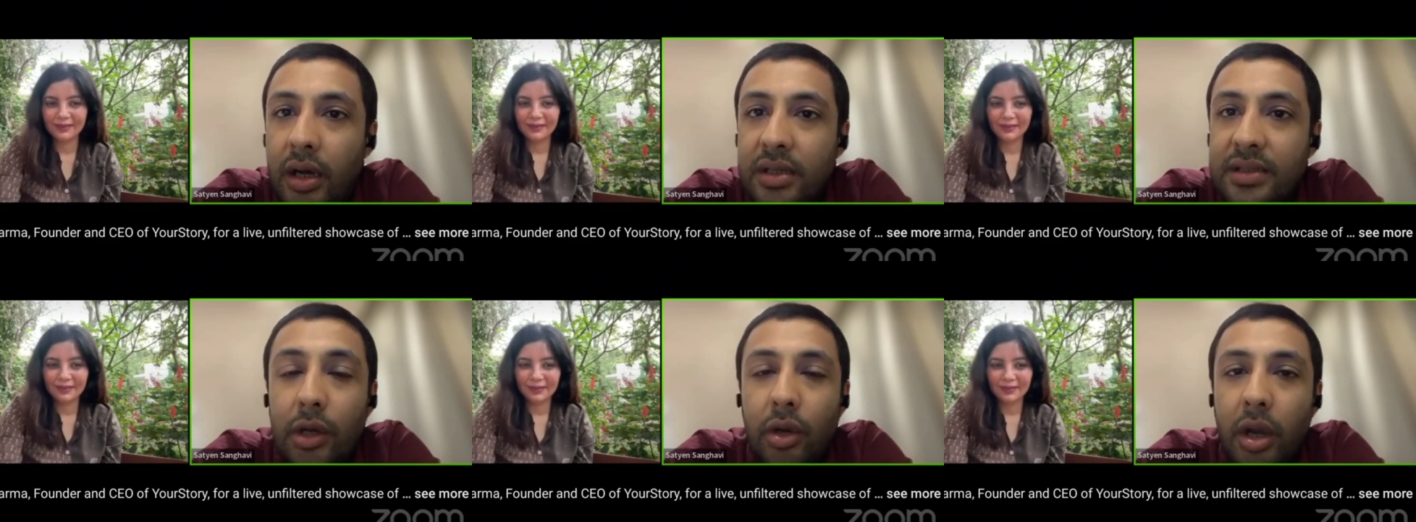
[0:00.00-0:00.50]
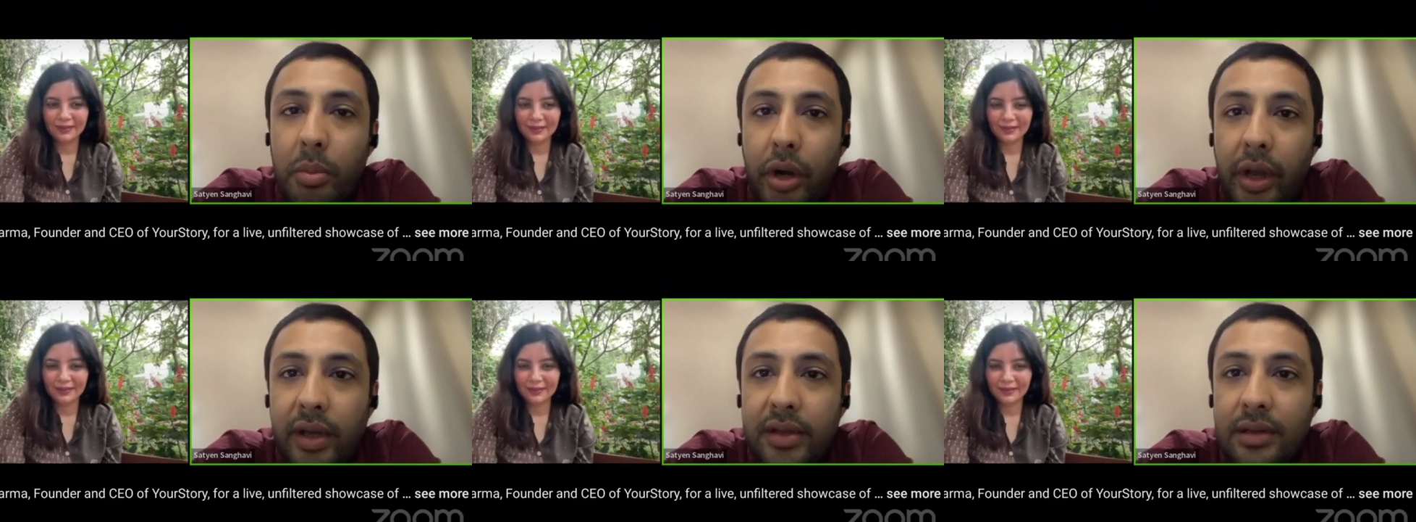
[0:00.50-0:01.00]
Speaker 1: uh, cellular
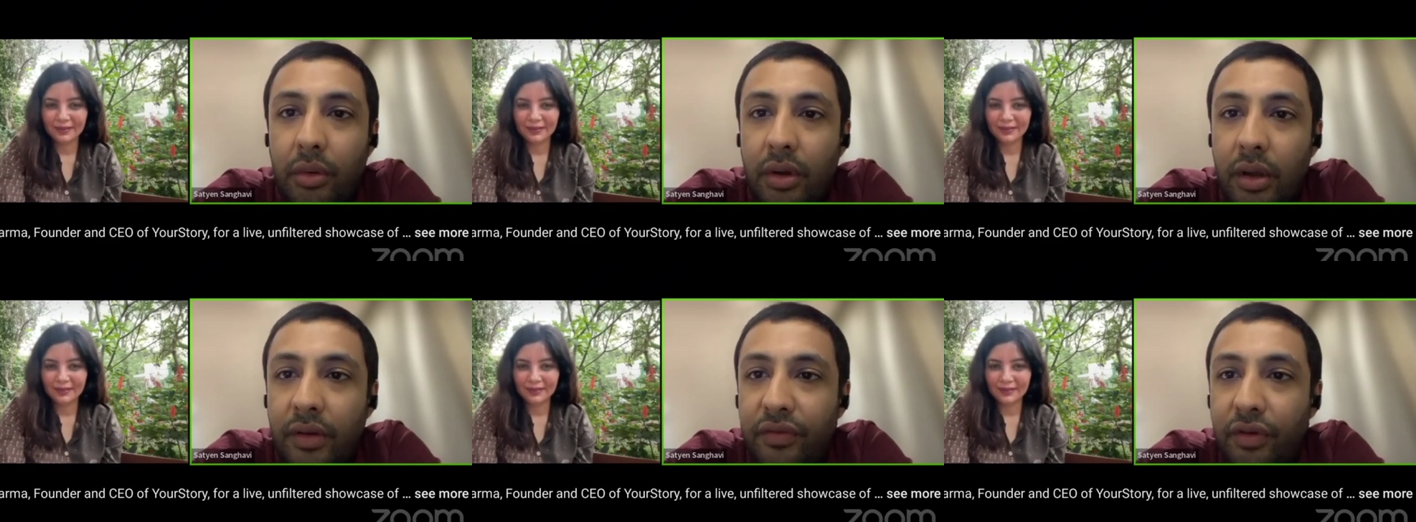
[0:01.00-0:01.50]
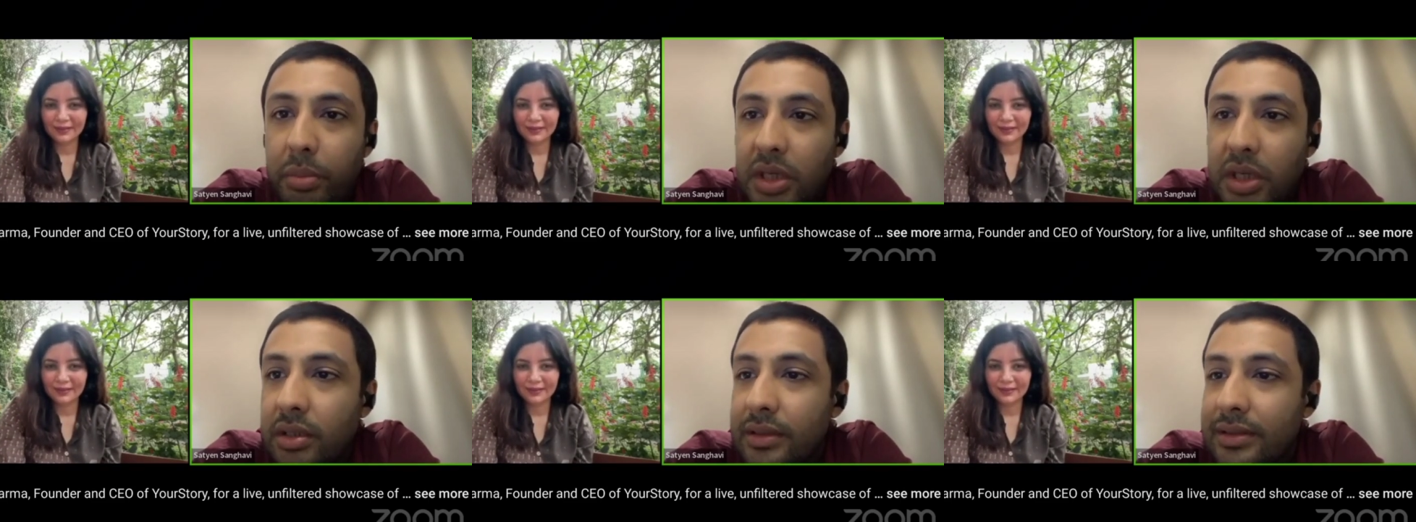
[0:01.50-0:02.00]
products out for
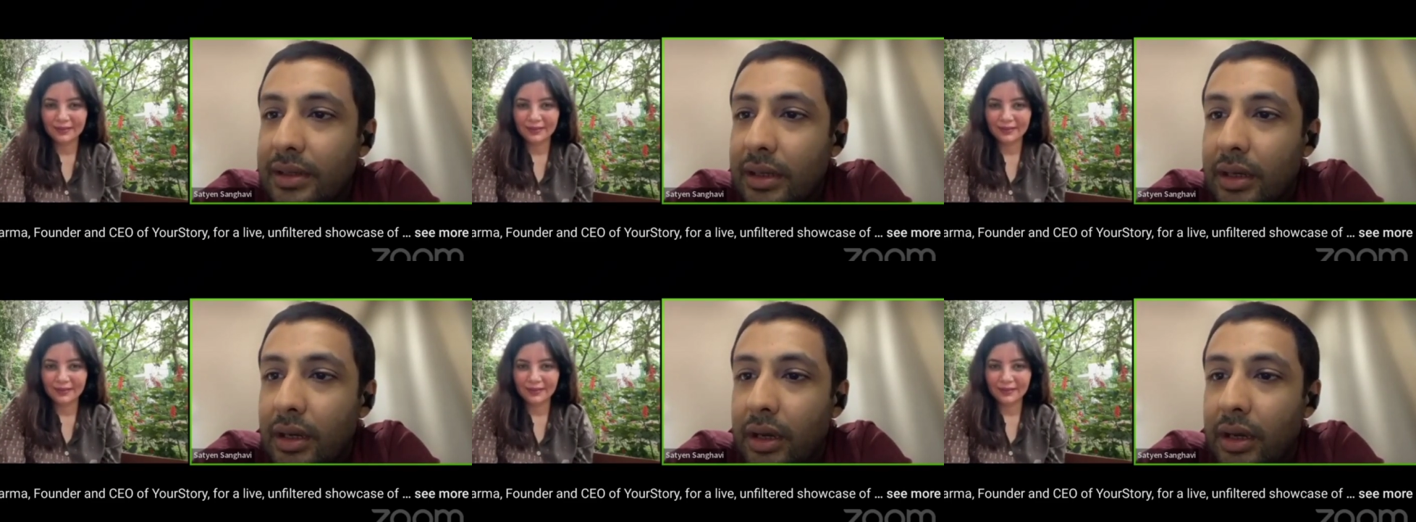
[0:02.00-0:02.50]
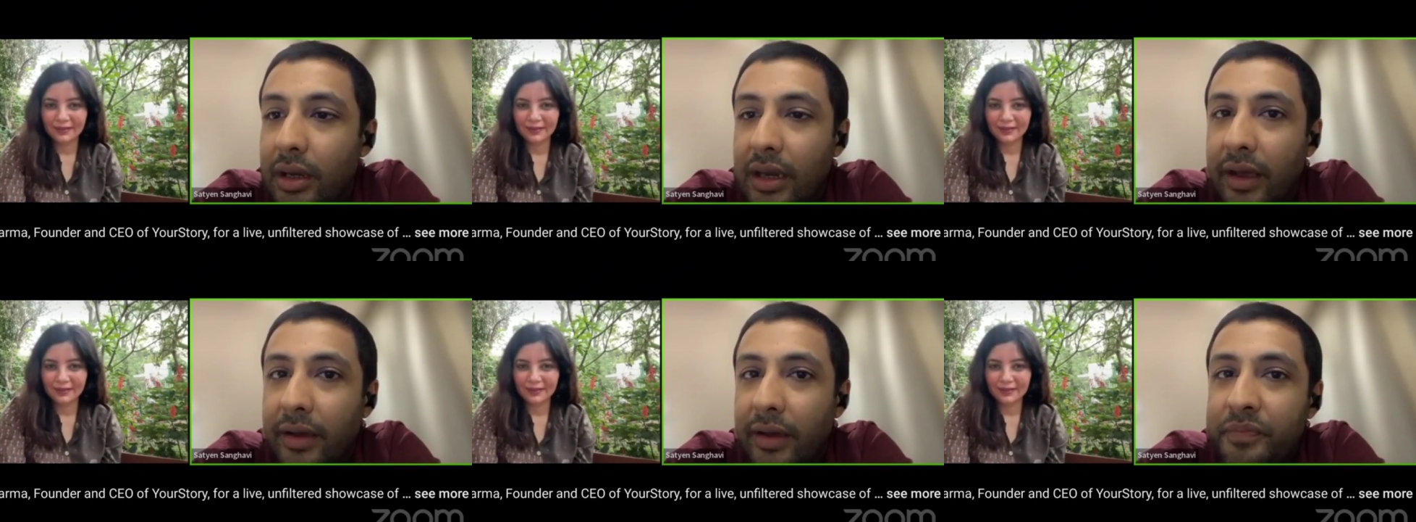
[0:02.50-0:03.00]
patients in
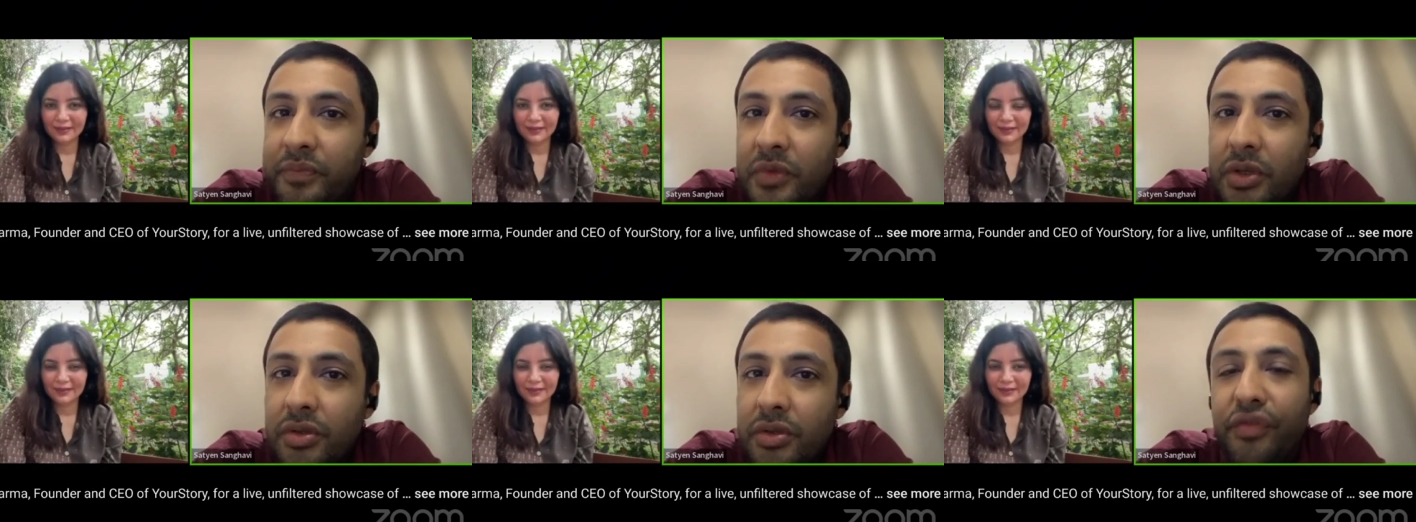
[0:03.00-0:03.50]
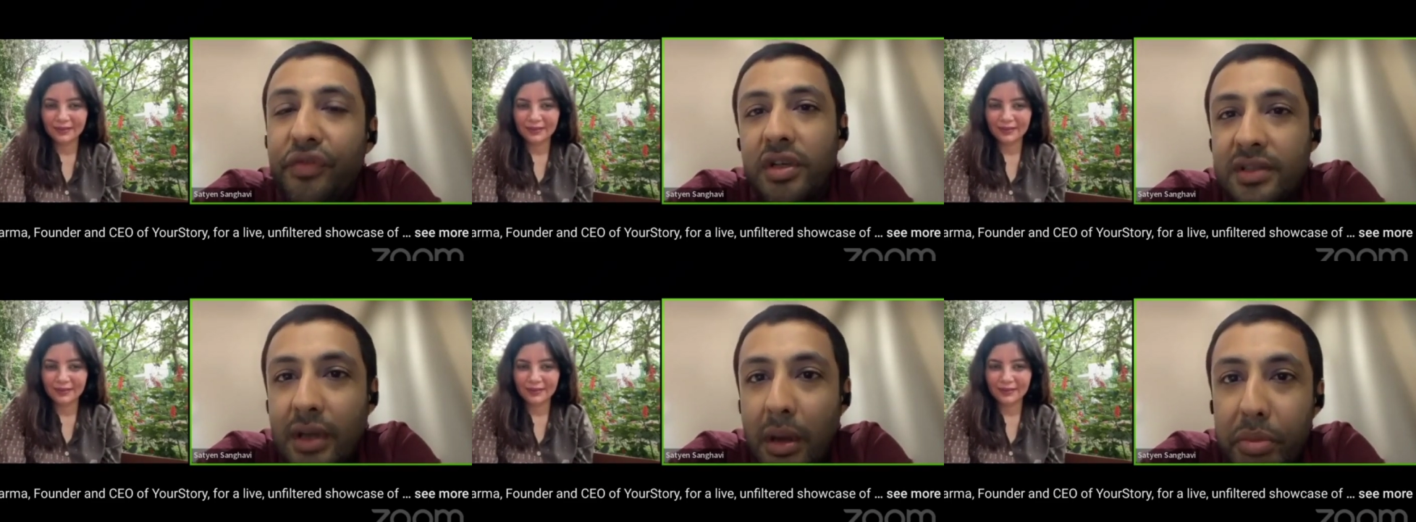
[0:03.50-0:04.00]
India. So the
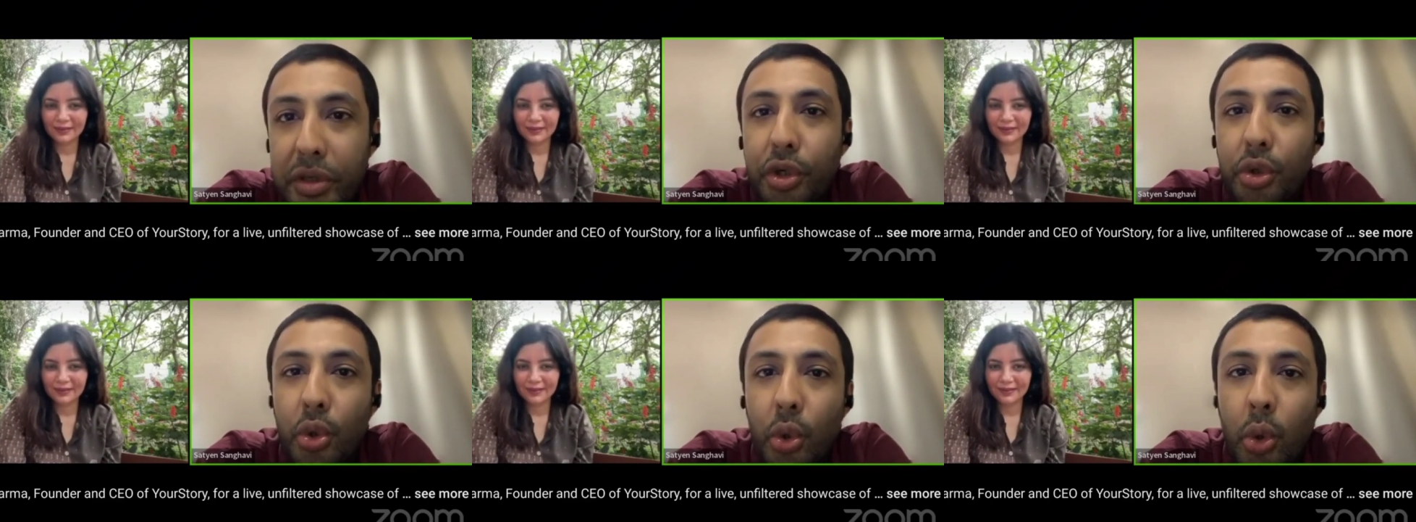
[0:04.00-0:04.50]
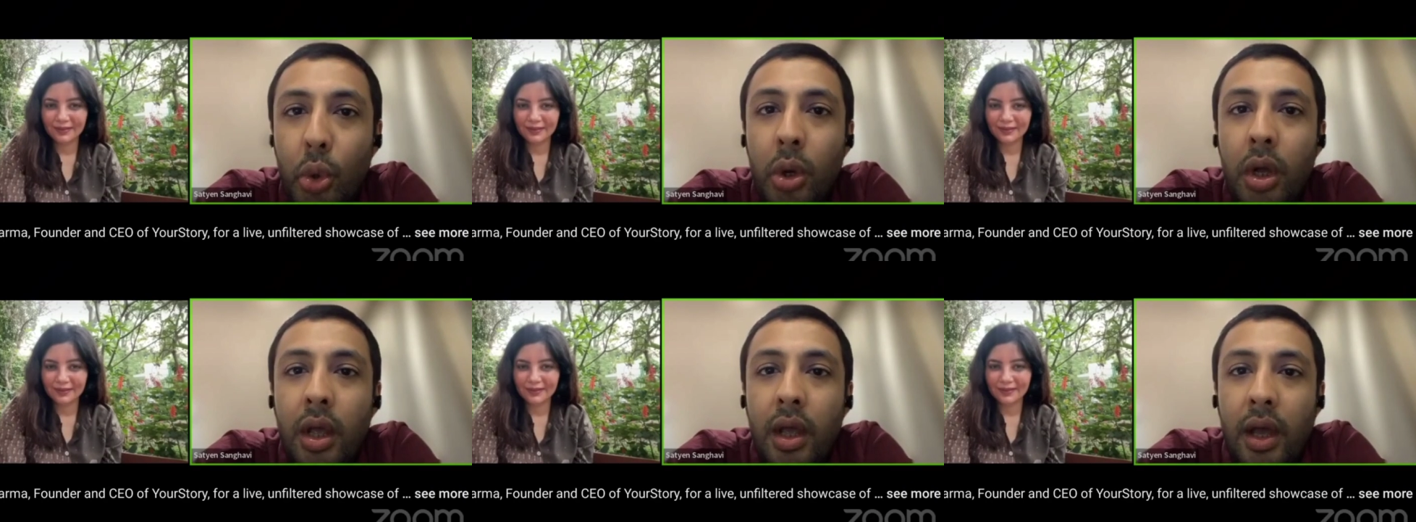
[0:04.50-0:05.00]
first company to
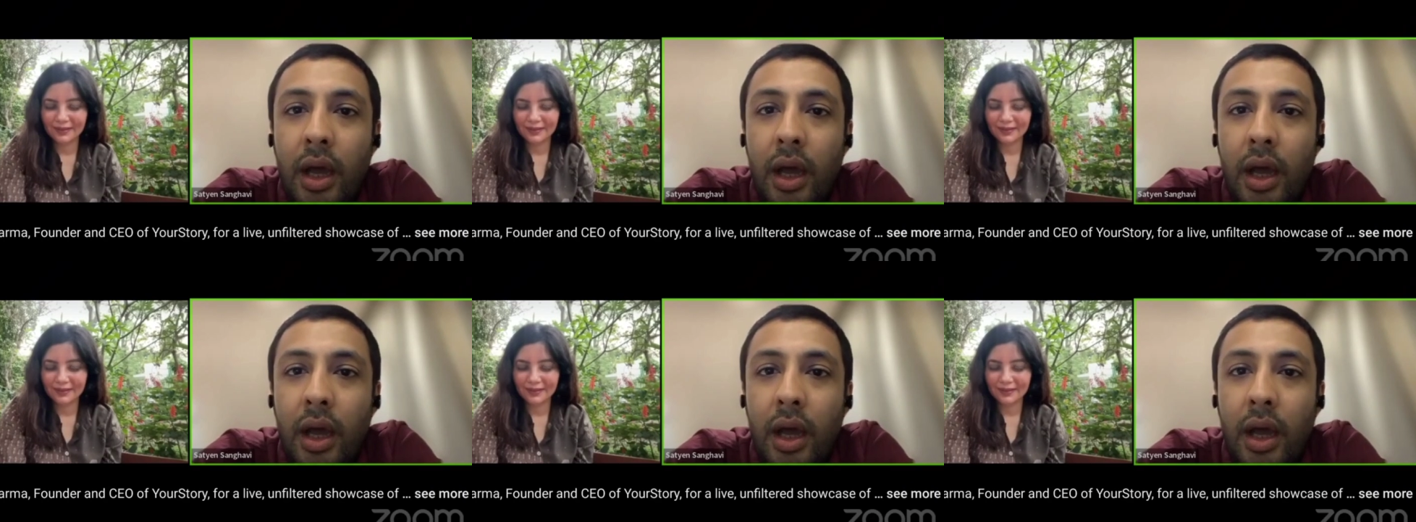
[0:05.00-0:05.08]
do